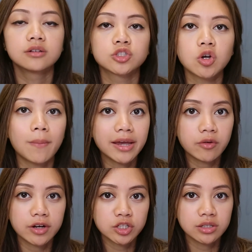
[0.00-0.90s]
So my
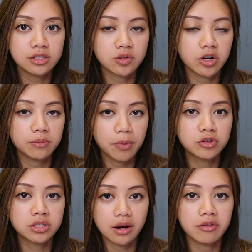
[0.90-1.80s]
question is already
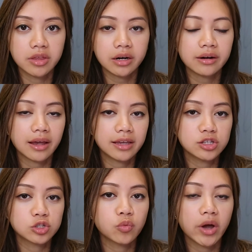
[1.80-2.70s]
posted out there, and I can
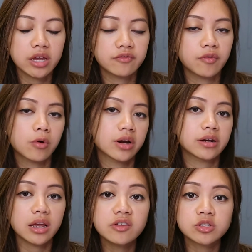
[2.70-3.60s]
just wait for a
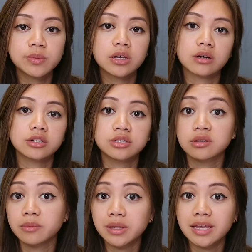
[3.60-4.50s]
native speaker to
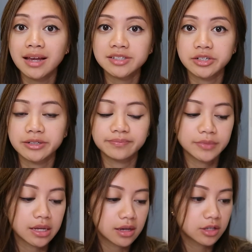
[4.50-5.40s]
give me the answer.
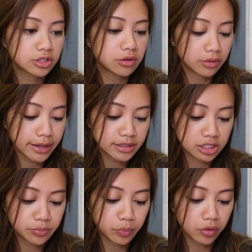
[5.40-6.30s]
So let's
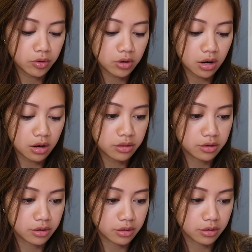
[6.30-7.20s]
explore
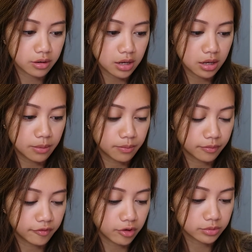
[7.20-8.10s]
other
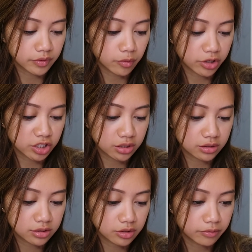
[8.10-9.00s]
forms of
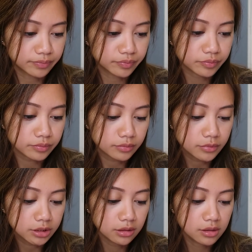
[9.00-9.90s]
questions. So
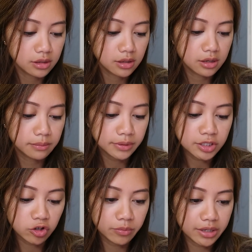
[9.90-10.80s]
please
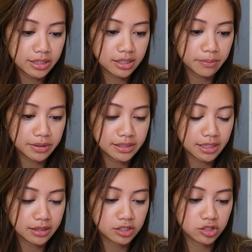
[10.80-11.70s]
show me example
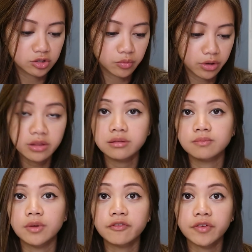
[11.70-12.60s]
sentences with
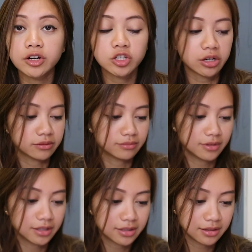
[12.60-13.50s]
a fair share.
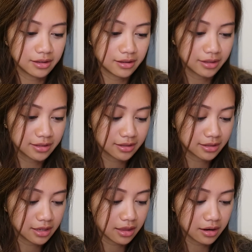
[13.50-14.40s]
Let's
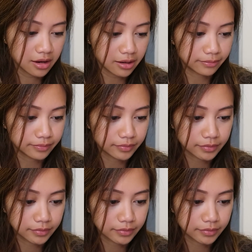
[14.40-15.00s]
see that again.